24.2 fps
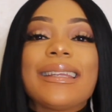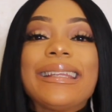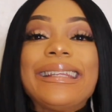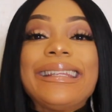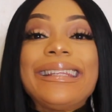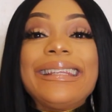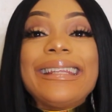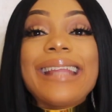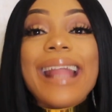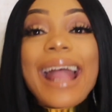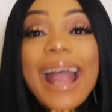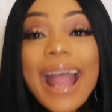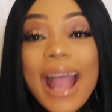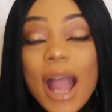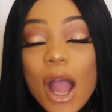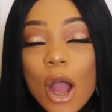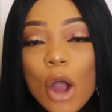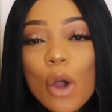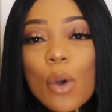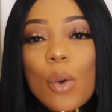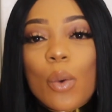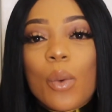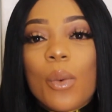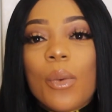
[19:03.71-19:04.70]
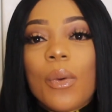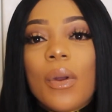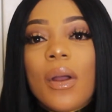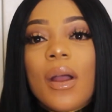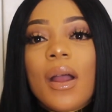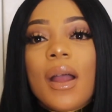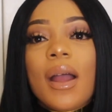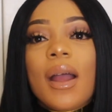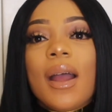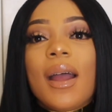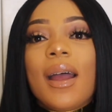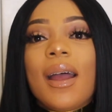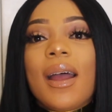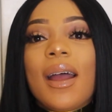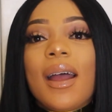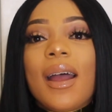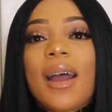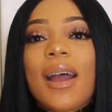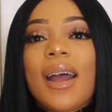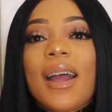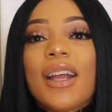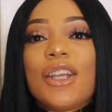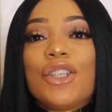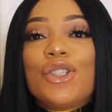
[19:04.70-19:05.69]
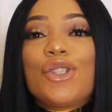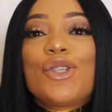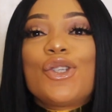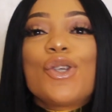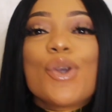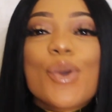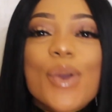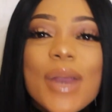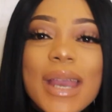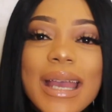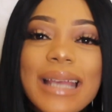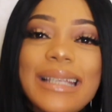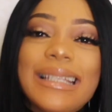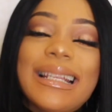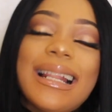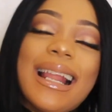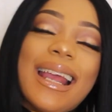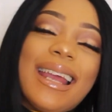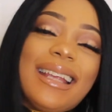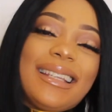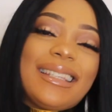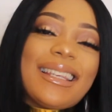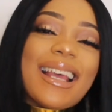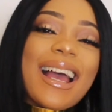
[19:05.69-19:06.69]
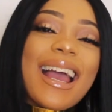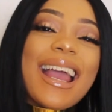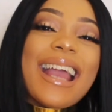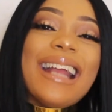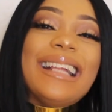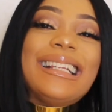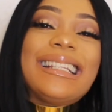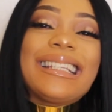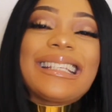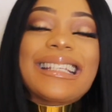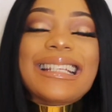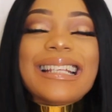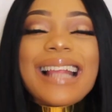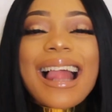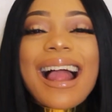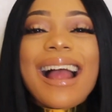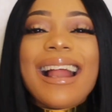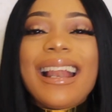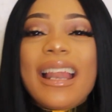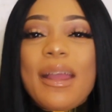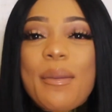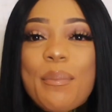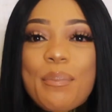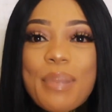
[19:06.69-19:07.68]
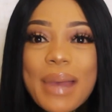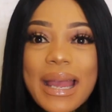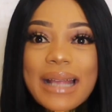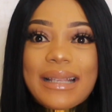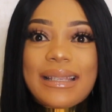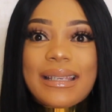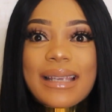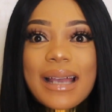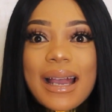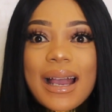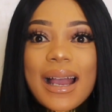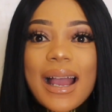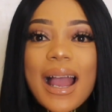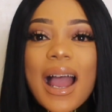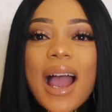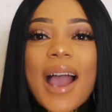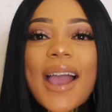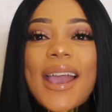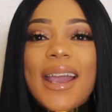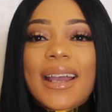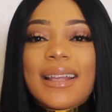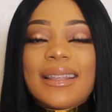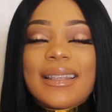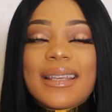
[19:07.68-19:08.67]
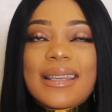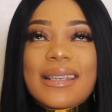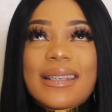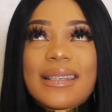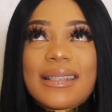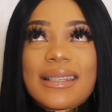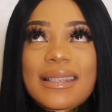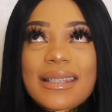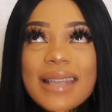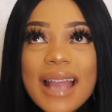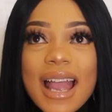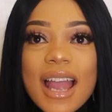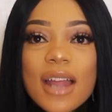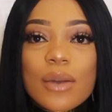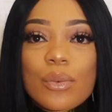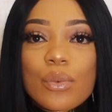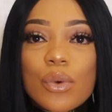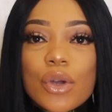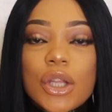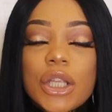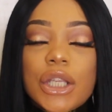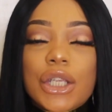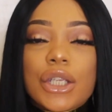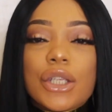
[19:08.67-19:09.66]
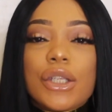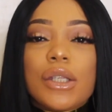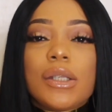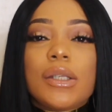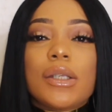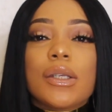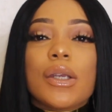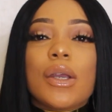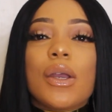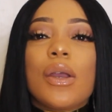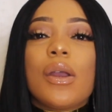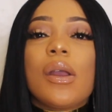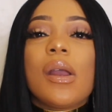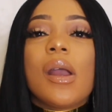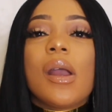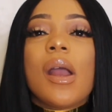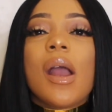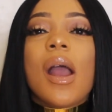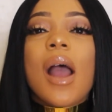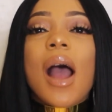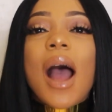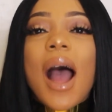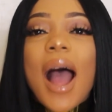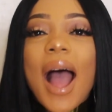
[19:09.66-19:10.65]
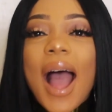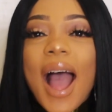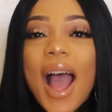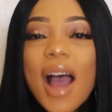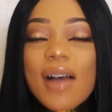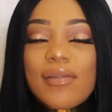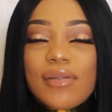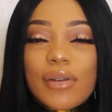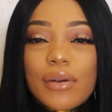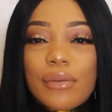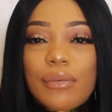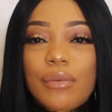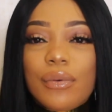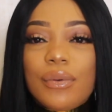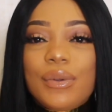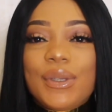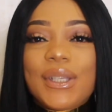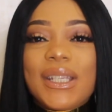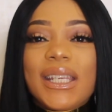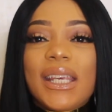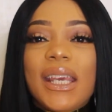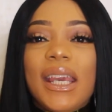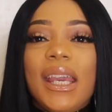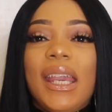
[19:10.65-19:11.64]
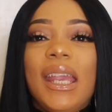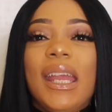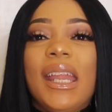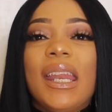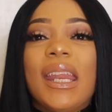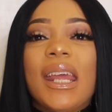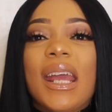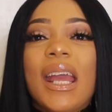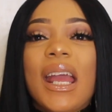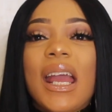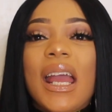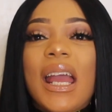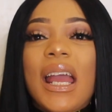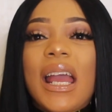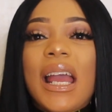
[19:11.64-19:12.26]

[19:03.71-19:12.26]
Now, 2 years later, it's slightly better. I understand what to do. I have a routine.